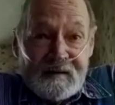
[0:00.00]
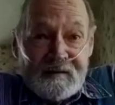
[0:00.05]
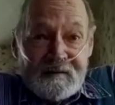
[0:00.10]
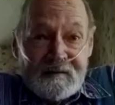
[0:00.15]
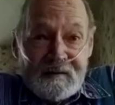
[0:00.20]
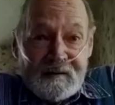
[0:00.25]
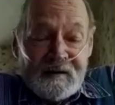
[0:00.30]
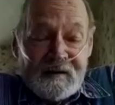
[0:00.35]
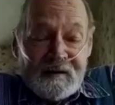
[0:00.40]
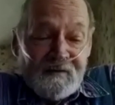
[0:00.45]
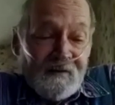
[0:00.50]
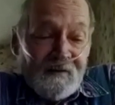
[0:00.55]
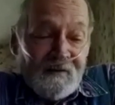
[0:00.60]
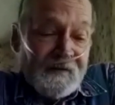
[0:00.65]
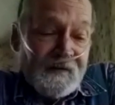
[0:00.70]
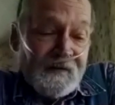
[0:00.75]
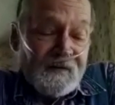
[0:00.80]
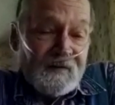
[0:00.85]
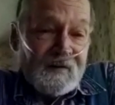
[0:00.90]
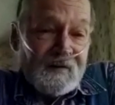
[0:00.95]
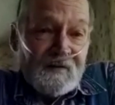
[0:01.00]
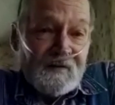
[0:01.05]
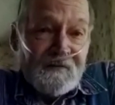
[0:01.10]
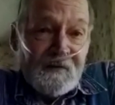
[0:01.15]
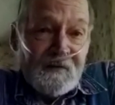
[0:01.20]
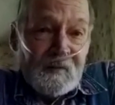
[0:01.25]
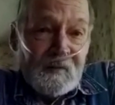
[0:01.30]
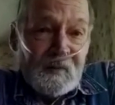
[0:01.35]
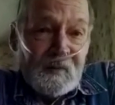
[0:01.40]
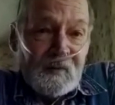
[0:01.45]
I never felt
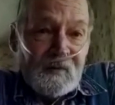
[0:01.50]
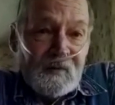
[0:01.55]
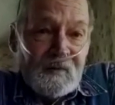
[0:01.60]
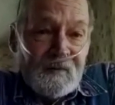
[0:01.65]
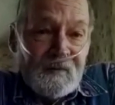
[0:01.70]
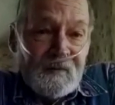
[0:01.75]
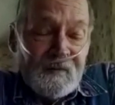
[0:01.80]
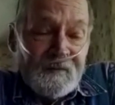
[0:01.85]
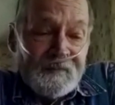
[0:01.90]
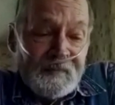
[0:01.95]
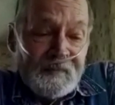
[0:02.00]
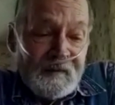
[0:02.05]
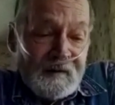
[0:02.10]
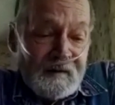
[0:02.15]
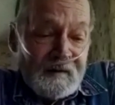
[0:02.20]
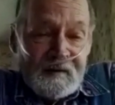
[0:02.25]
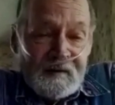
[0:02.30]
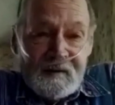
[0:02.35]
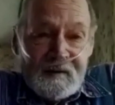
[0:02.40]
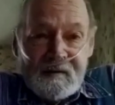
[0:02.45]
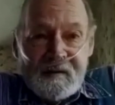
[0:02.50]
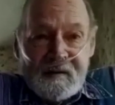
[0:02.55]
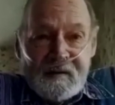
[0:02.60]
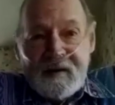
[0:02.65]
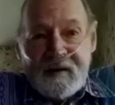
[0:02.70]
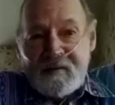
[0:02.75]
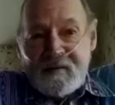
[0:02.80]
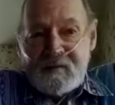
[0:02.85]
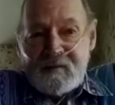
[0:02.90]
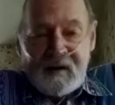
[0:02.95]
comfortable.
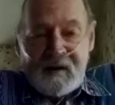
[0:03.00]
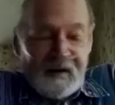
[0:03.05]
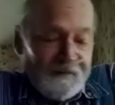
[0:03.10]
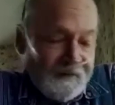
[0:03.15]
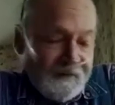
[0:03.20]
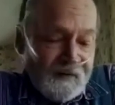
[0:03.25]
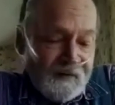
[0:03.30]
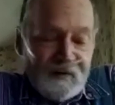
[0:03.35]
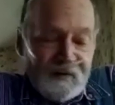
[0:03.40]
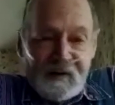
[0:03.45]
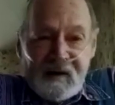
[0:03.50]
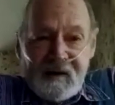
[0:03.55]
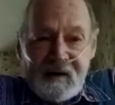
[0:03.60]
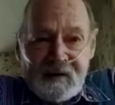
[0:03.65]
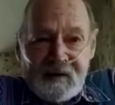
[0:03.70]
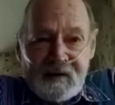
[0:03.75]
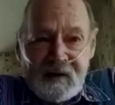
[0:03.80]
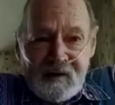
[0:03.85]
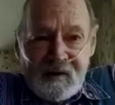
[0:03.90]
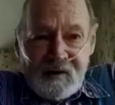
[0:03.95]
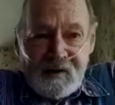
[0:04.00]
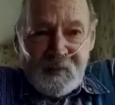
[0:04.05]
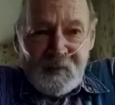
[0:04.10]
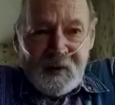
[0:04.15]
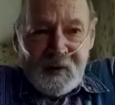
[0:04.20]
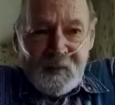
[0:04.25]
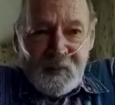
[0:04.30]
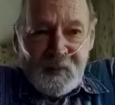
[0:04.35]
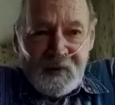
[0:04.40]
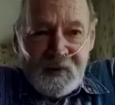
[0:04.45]
If I would have had to hire
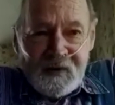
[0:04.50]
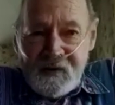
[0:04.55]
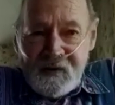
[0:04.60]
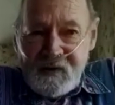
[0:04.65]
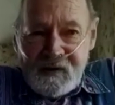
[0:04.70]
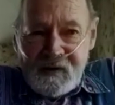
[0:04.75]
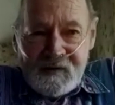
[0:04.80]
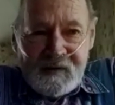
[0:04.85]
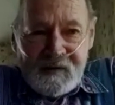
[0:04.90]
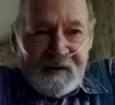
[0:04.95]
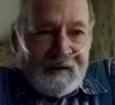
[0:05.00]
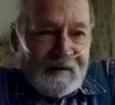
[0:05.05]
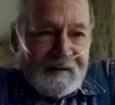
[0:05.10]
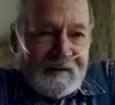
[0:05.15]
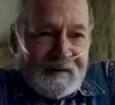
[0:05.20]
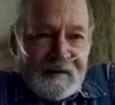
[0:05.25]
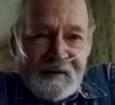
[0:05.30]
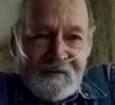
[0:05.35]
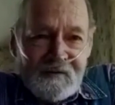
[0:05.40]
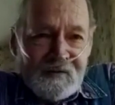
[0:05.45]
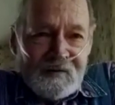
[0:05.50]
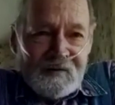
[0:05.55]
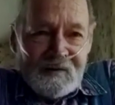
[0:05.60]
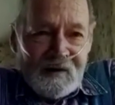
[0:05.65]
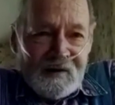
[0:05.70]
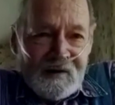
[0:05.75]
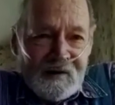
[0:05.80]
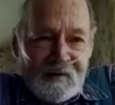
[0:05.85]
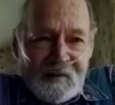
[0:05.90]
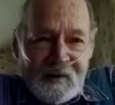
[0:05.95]
people and all of that, that would
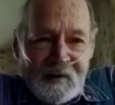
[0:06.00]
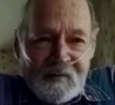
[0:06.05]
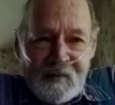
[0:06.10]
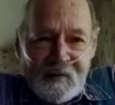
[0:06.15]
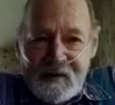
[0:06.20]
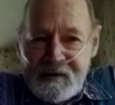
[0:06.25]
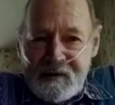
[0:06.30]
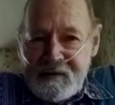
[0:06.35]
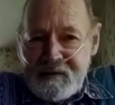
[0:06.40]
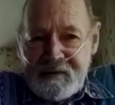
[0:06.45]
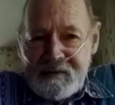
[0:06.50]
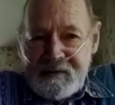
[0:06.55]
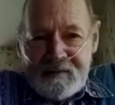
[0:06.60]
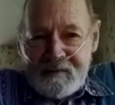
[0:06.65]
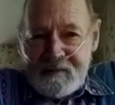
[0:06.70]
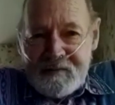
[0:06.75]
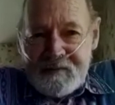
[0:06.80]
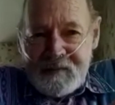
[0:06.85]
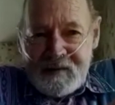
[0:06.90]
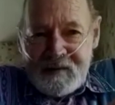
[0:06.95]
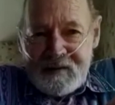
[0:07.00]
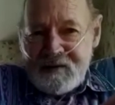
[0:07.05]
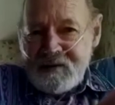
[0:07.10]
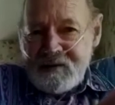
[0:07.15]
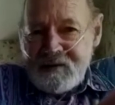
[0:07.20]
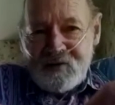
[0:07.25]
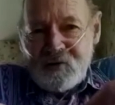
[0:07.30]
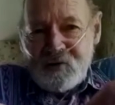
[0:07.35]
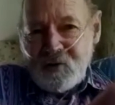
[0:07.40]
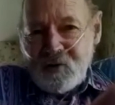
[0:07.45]
not have been my
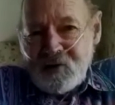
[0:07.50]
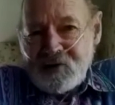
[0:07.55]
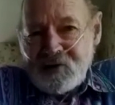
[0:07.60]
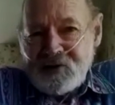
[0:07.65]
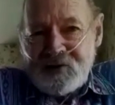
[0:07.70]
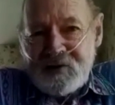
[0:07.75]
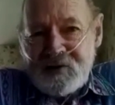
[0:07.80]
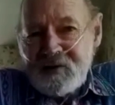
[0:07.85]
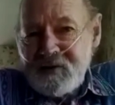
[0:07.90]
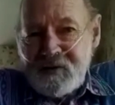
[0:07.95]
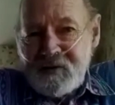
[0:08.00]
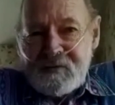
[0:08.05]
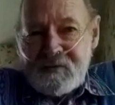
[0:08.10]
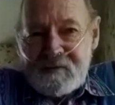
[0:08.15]
choice to do.